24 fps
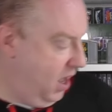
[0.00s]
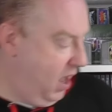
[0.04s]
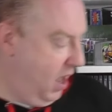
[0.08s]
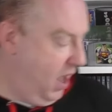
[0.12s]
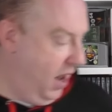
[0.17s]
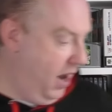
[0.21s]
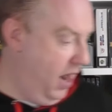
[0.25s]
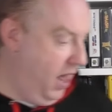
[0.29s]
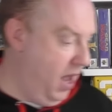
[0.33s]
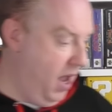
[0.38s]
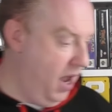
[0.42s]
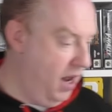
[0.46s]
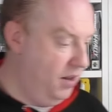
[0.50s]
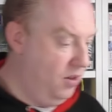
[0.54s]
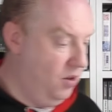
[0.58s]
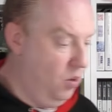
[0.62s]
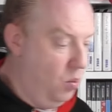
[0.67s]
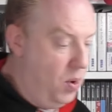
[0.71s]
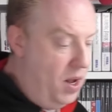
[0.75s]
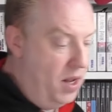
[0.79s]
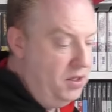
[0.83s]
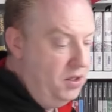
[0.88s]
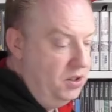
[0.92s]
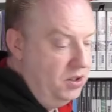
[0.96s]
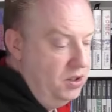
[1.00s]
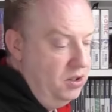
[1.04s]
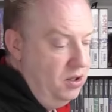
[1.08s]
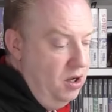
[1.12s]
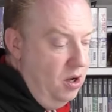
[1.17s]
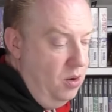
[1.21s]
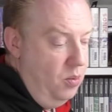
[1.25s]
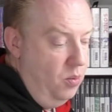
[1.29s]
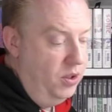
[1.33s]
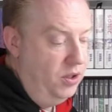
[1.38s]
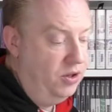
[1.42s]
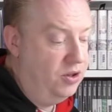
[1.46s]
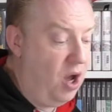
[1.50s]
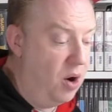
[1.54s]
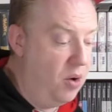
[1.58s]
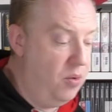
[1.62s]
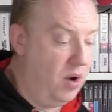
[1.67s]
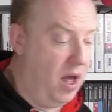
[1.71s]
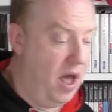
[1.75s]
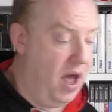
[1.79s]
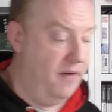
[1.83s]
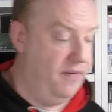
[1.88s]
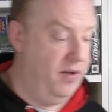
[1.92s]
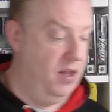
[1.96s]
And then the ones that we
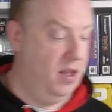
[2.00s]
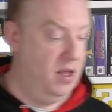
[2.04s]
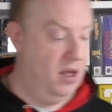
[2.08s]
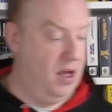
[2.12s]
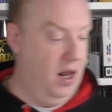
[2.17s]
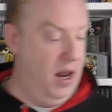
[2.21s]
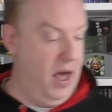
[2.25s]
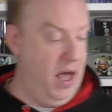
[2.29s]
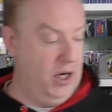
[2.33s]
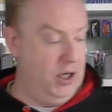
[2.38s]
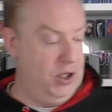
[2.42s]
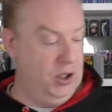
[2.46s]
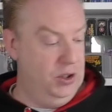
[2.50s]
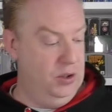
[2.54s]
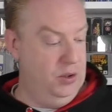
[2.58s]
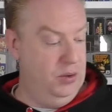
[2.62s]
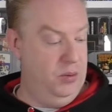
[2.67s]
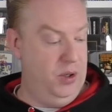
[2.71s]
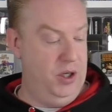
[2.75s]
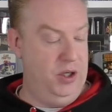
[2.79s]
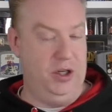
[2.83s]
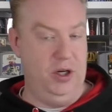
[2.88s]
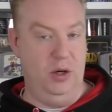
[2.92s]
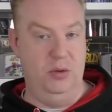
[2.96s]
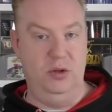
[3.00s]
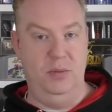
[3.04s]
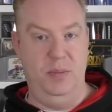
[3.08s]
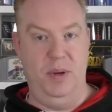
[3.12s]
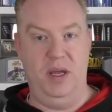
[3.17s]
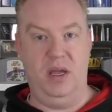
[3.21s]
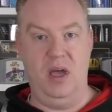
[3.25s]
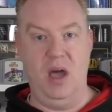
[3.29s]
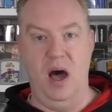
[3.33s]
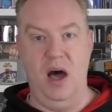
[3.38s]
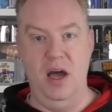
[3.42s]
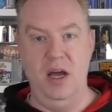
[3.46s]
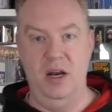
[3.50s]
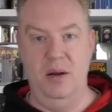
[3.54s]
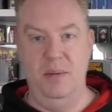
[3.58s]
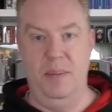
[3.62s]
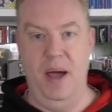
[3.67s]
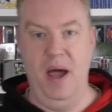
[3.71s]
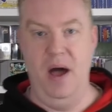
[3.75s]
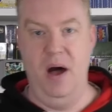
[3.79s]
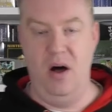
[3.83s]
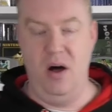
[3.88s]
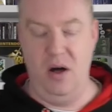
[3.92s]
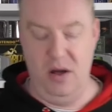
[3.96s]
don't have in the collection, which I was a bit gutted
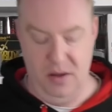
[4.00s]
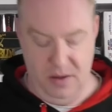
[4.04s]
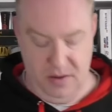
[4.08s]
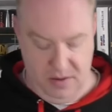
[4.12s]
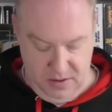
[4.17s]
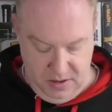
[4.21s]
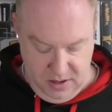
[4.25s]
about.